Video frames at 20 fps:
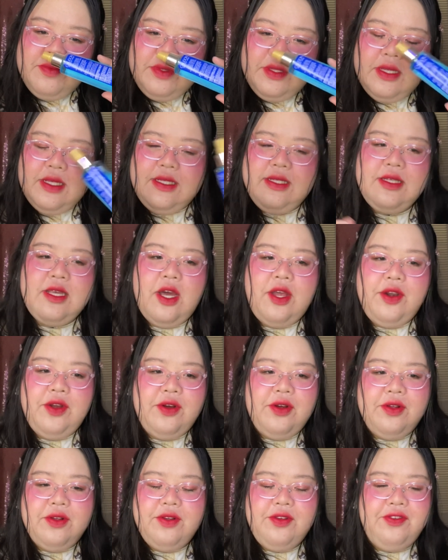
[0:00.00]

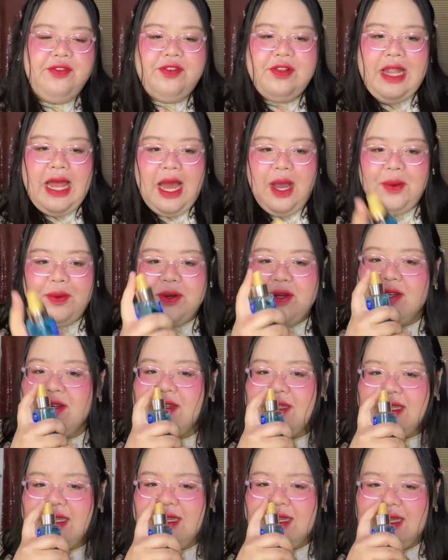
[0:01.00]
subtle
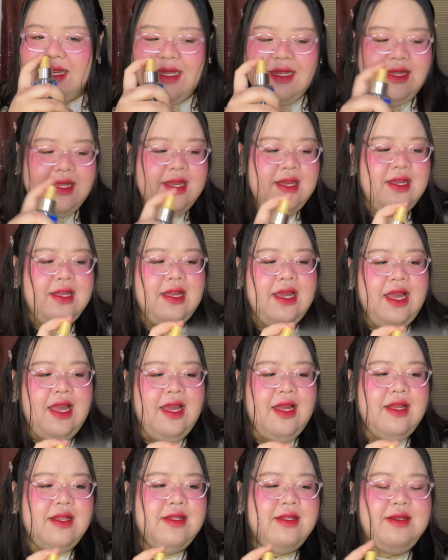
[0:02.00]
flowers in it
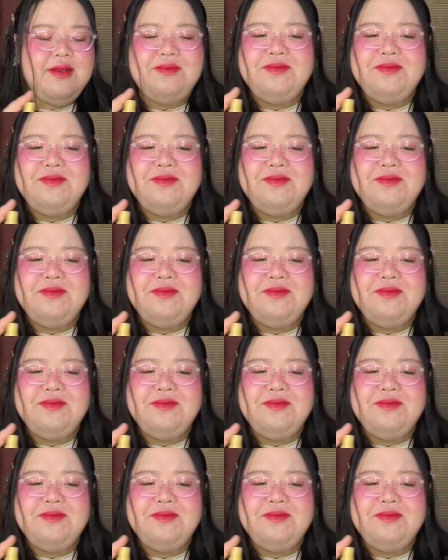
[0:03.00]
and